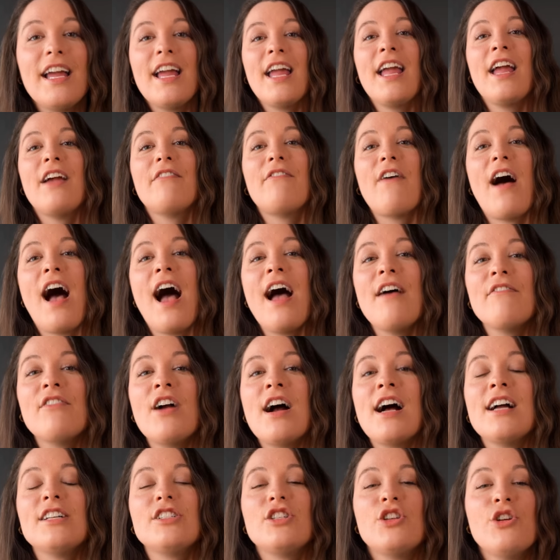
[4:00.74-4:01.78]
if I've
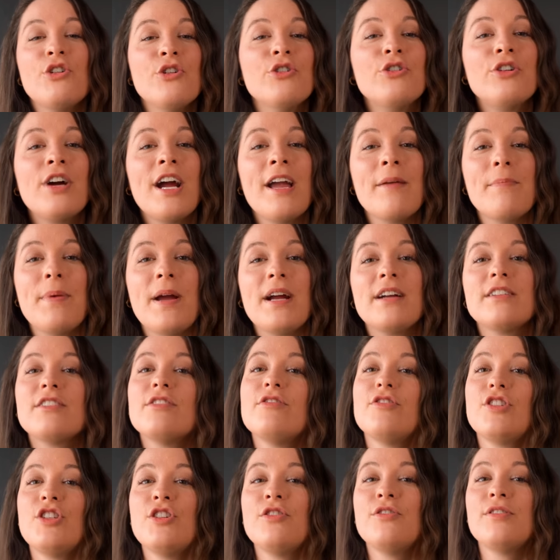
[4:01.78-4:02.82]
got two great pairs of
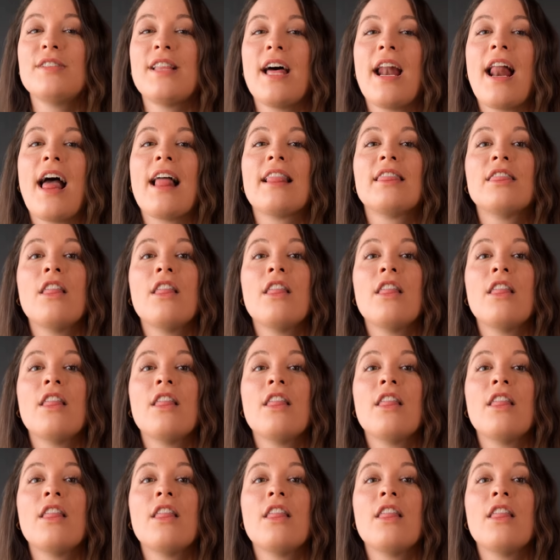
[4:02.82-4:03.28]
shoes that I